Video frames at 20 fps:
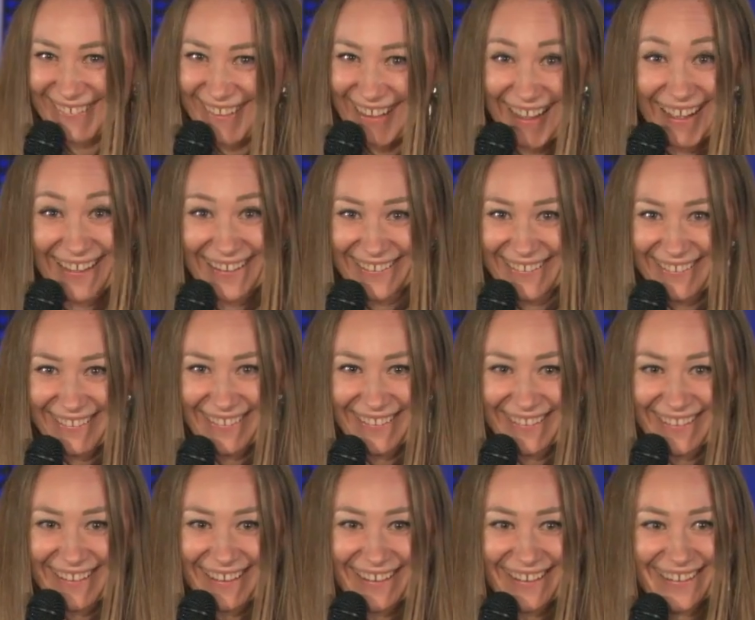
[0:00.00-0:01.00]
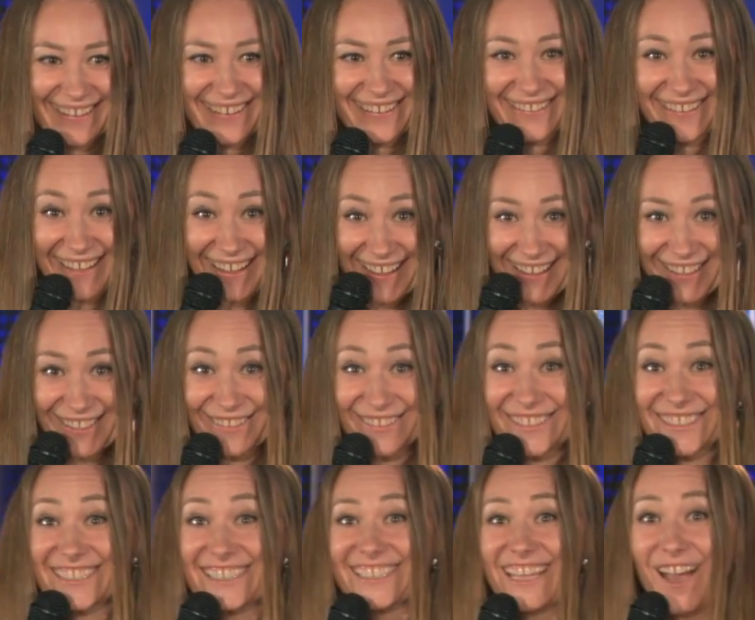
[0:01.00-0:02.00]
he became more stronger.
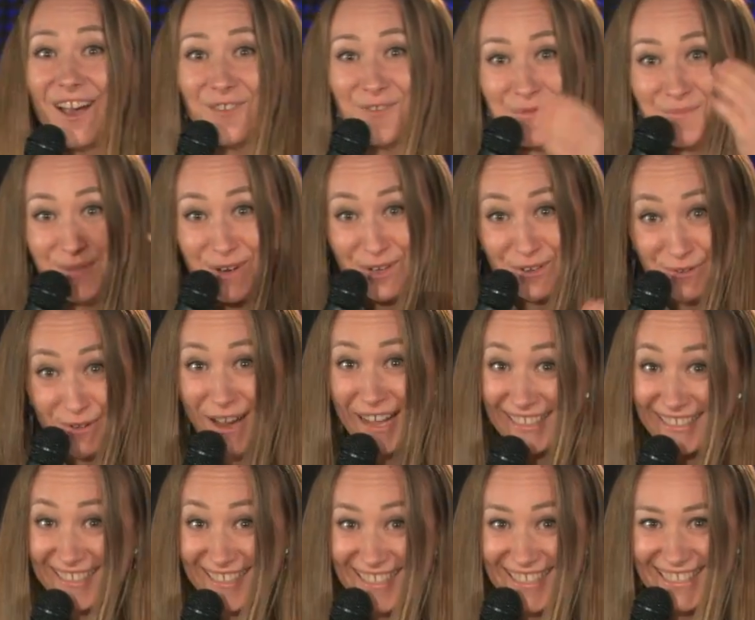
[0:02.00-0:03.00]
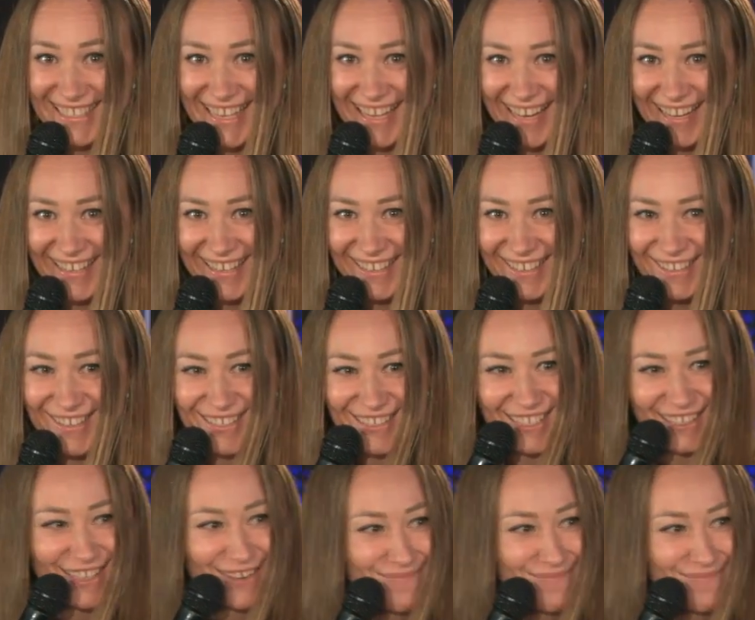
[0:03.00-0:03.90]
Or for girls who make some